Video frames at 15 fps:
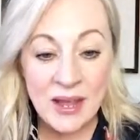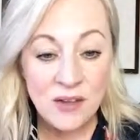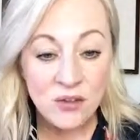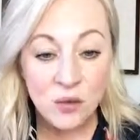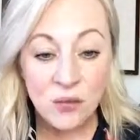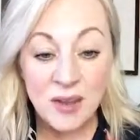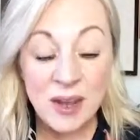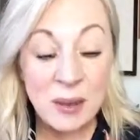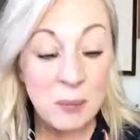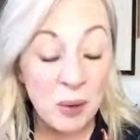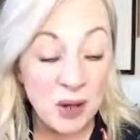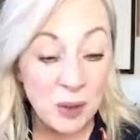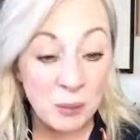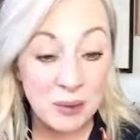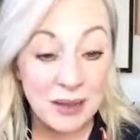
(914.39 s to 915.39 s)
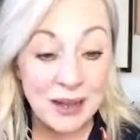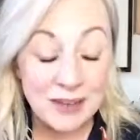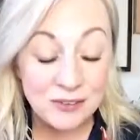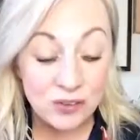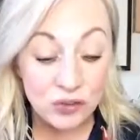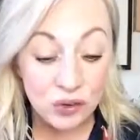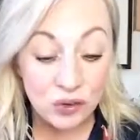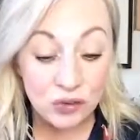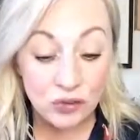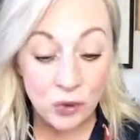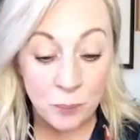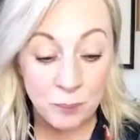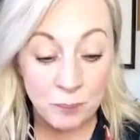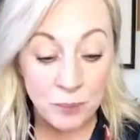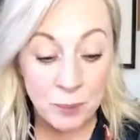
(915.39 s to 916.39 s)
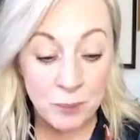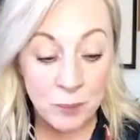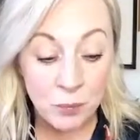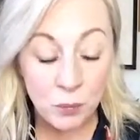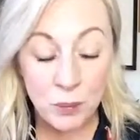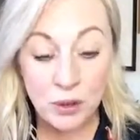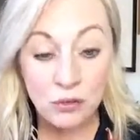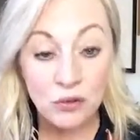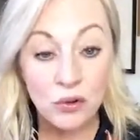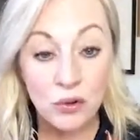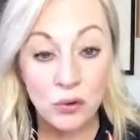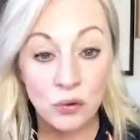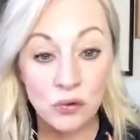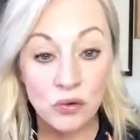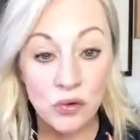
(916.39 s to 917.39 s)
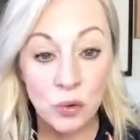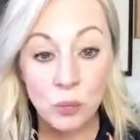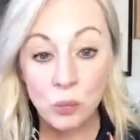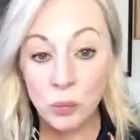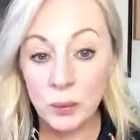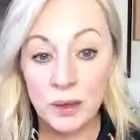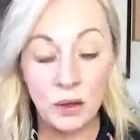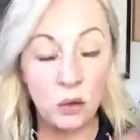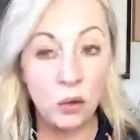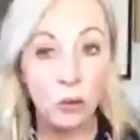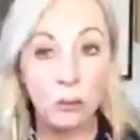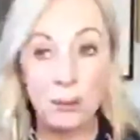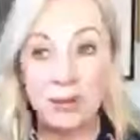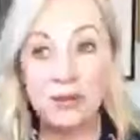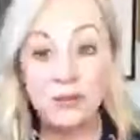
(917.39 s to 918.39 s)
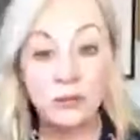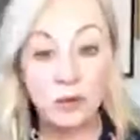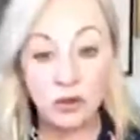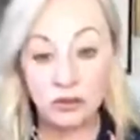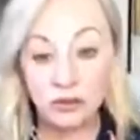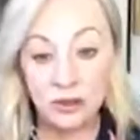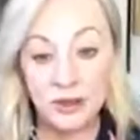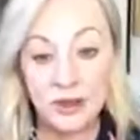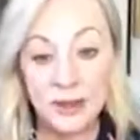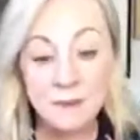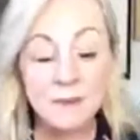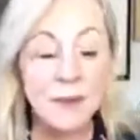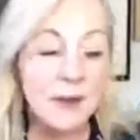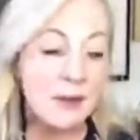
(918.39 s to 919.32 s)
So if anybody would like to do some, maybe we can do it on Zoom where we could all meet virtually.